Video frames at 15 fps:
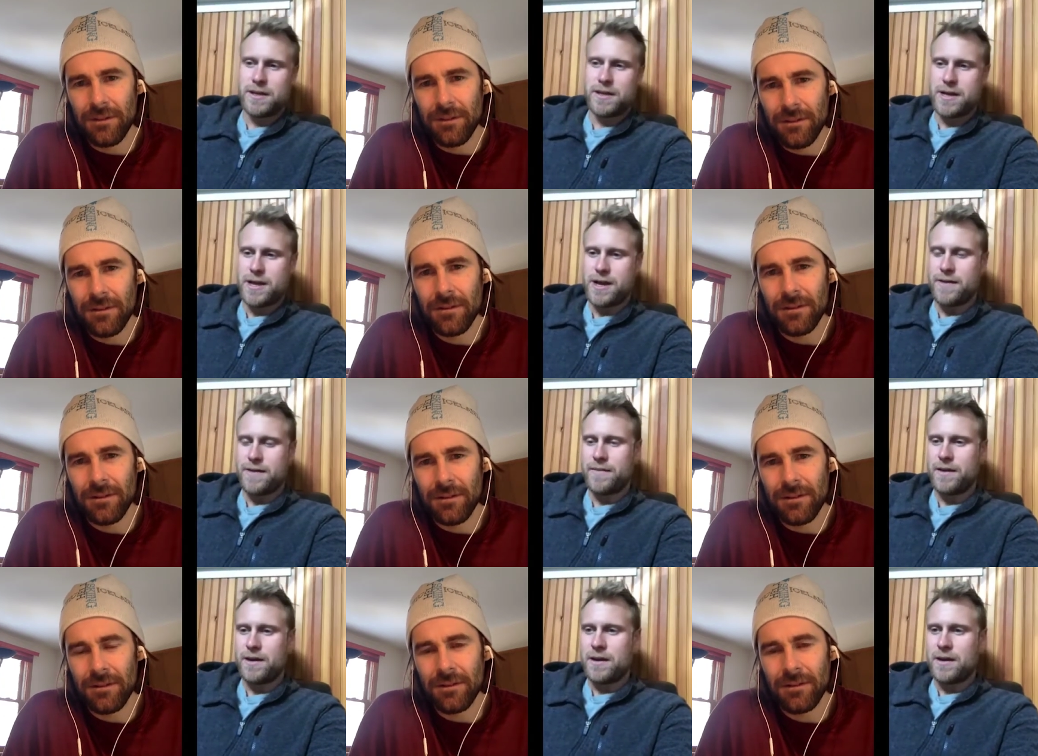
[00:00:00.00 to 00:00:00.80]

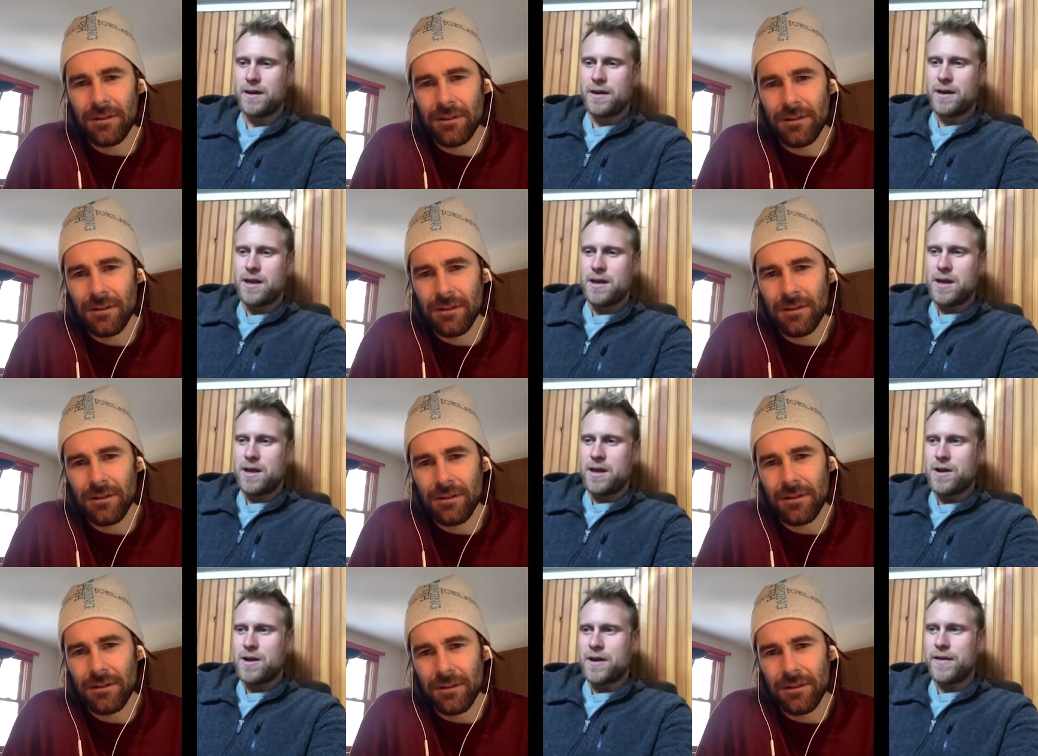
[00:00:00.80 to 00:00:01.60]
Speaker 1: Um,
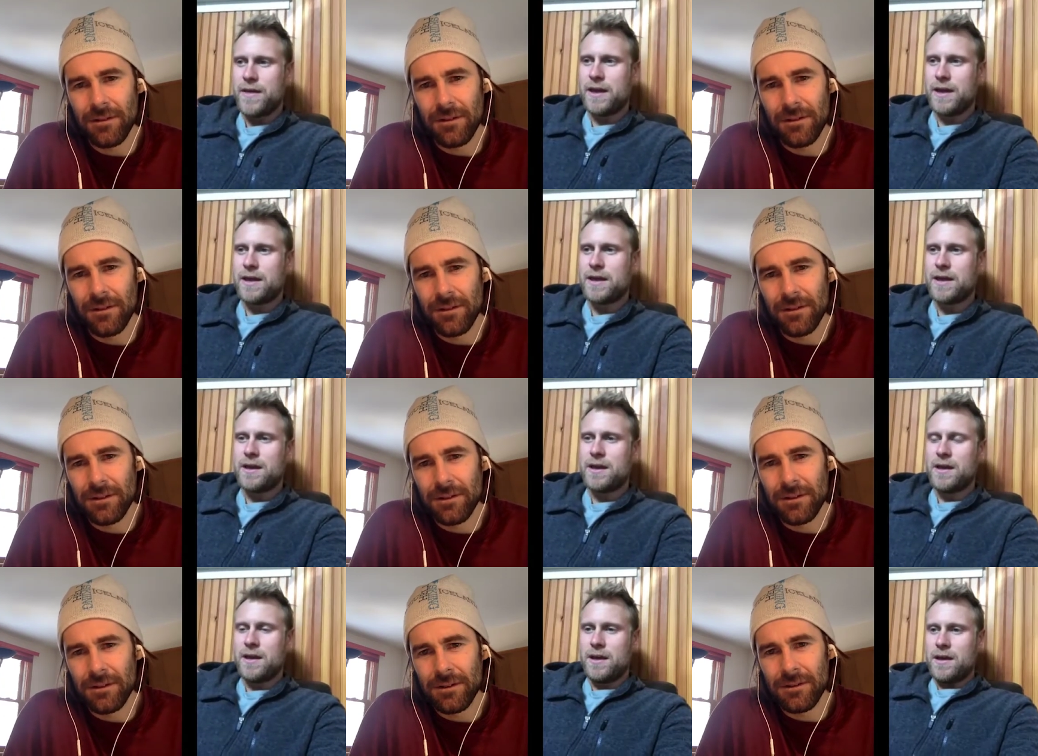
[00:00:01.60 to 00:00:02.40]
you know, I think
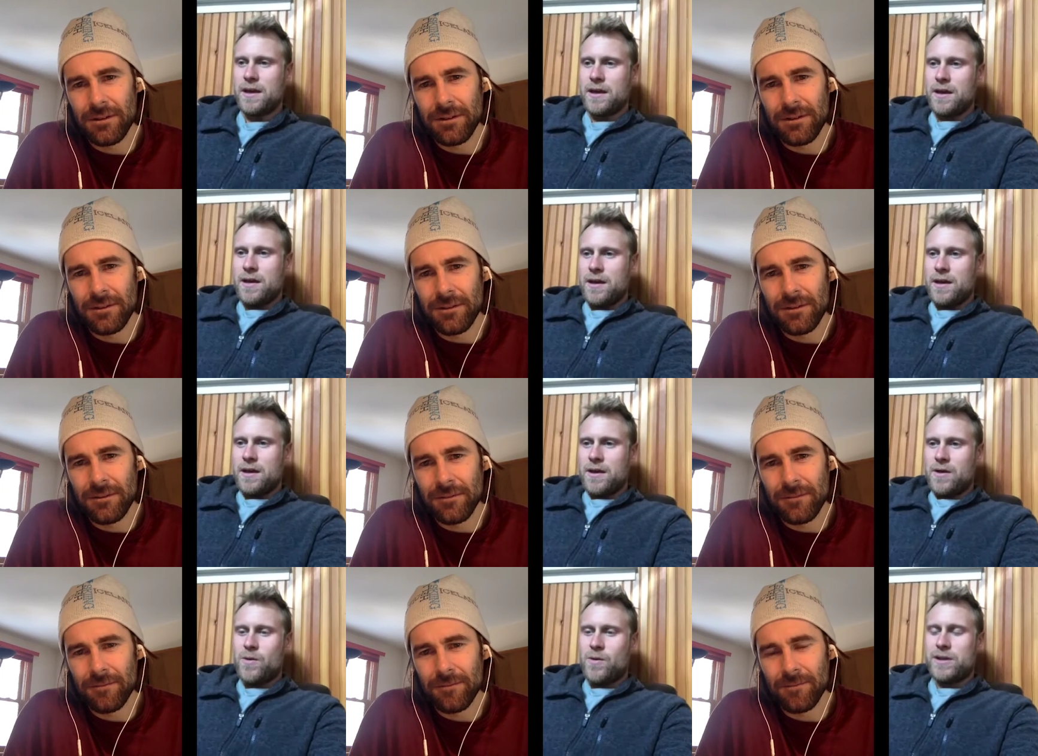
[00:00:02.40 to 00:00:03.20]

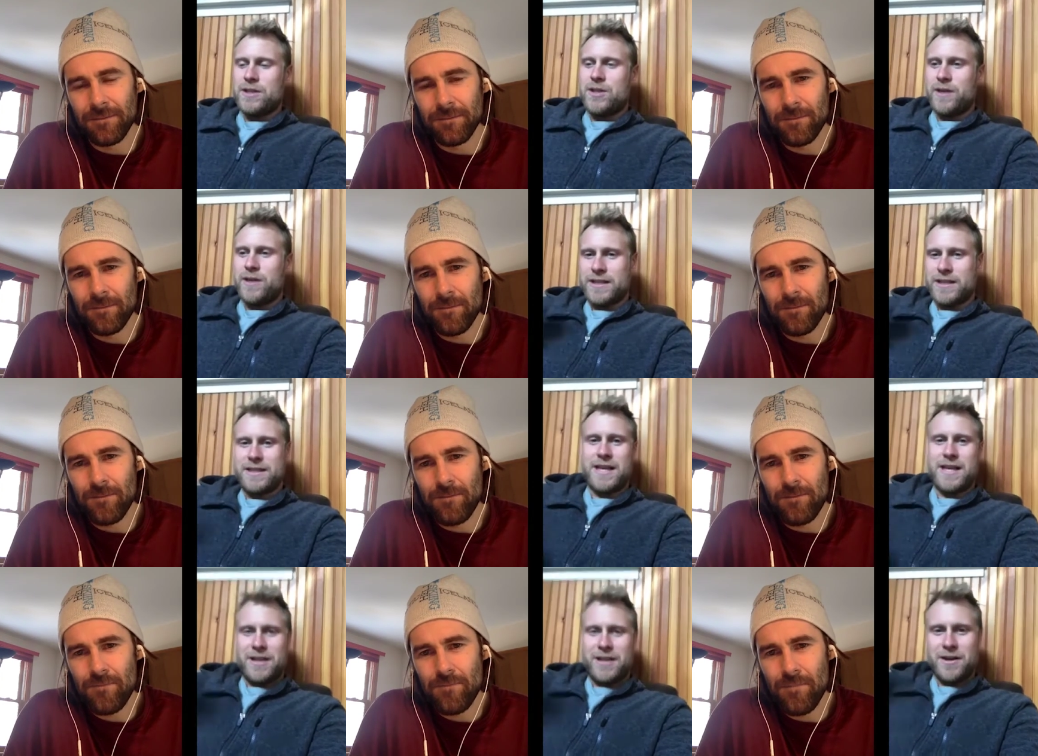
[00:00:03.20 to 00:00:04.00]
once you, like,
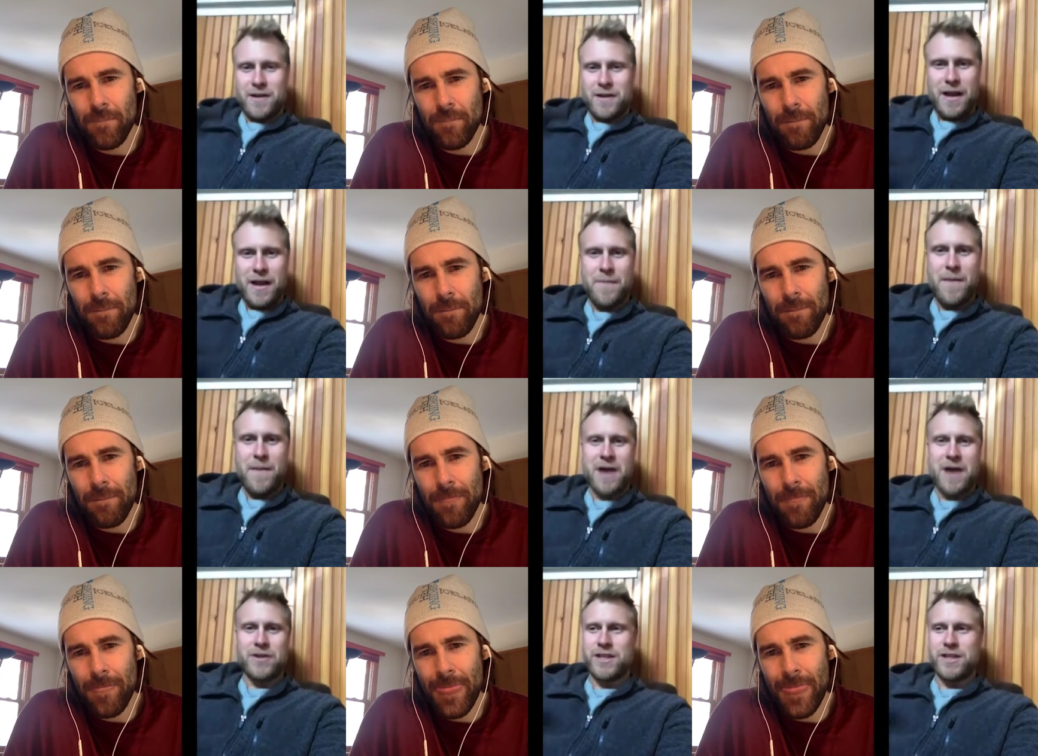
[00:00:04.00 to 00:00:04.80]
set your
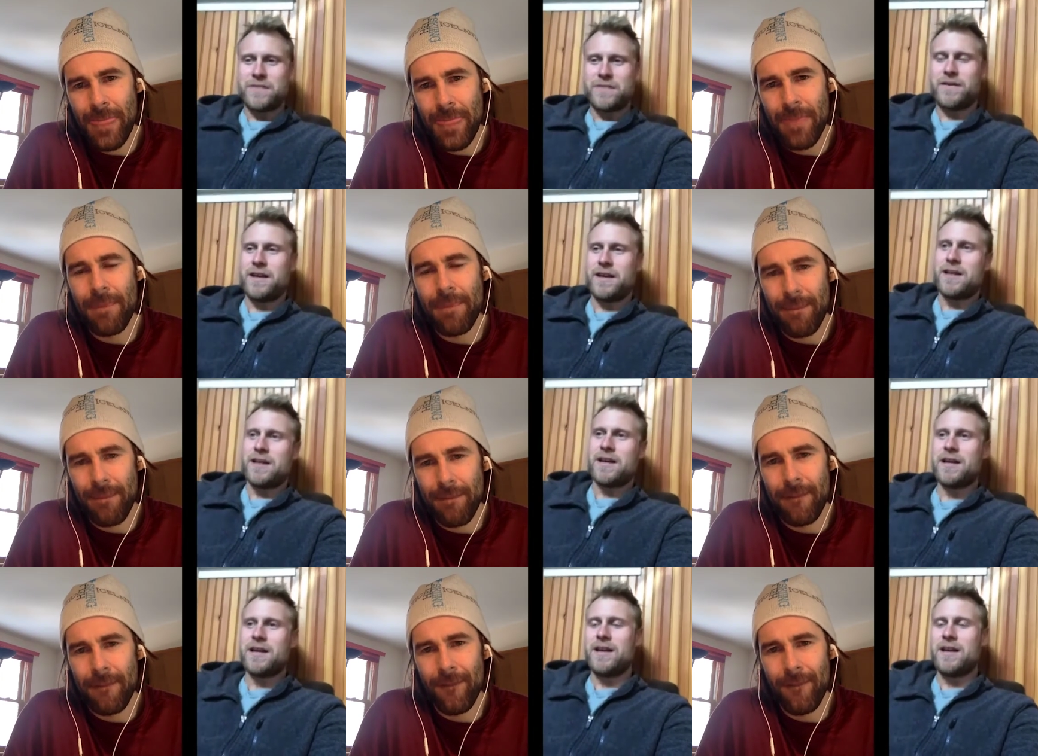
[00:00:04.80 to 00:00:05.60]
boundaries of, like,
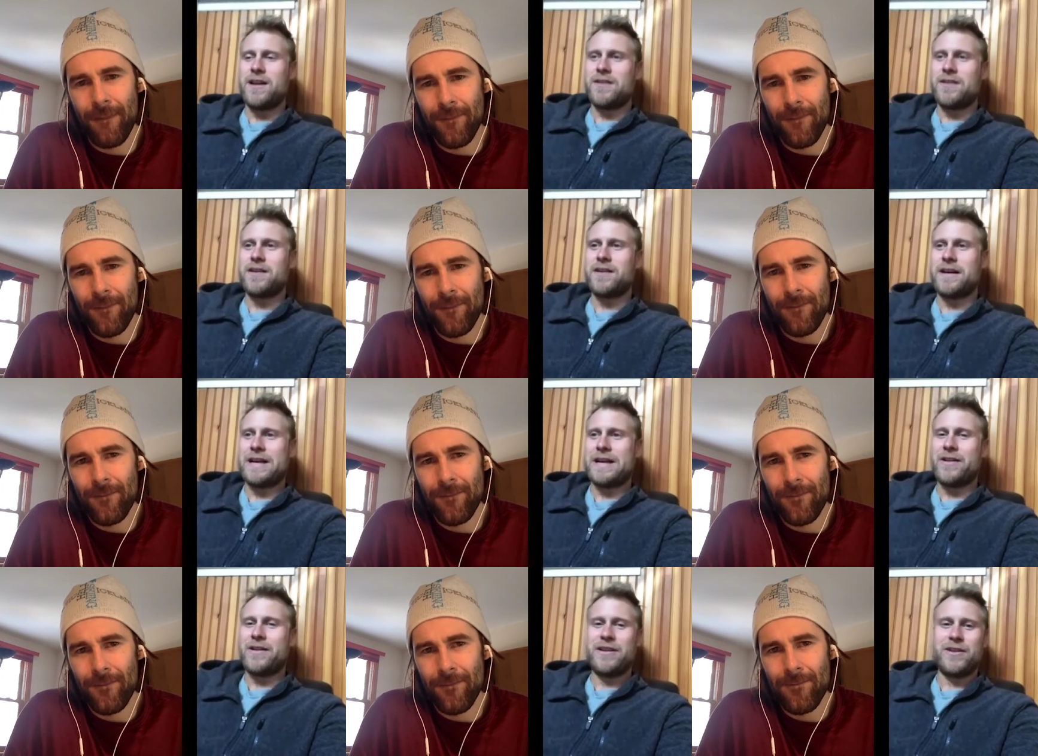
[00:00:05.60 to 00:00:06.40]
you know, I
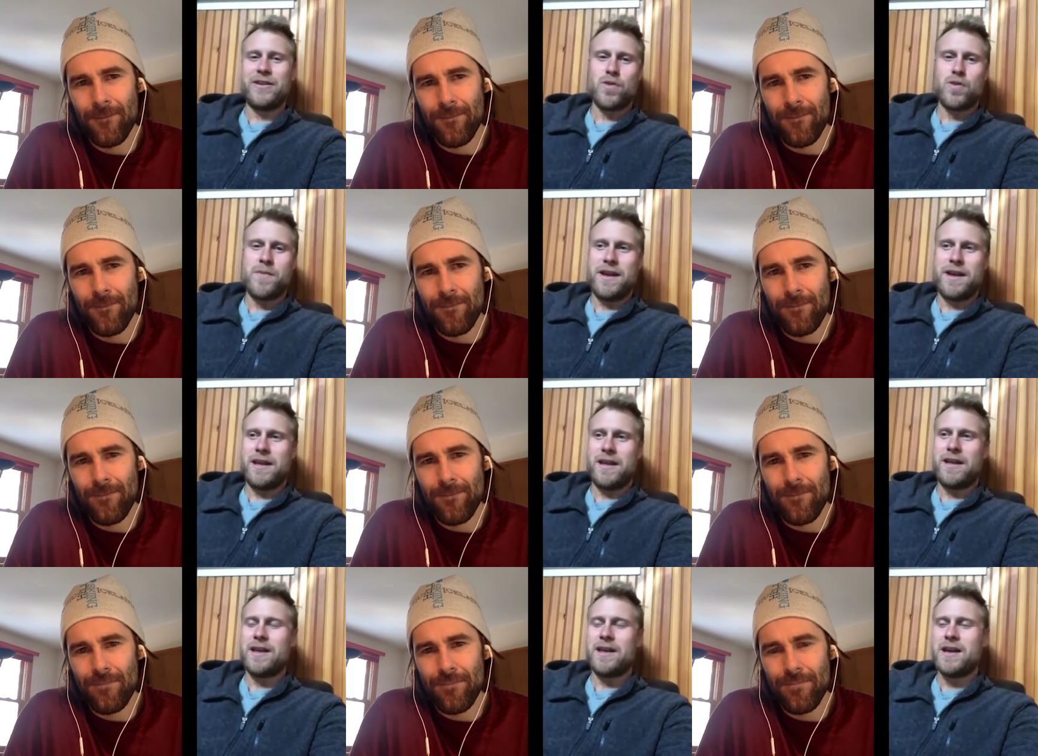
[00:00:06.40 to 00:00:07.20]
can only do so many,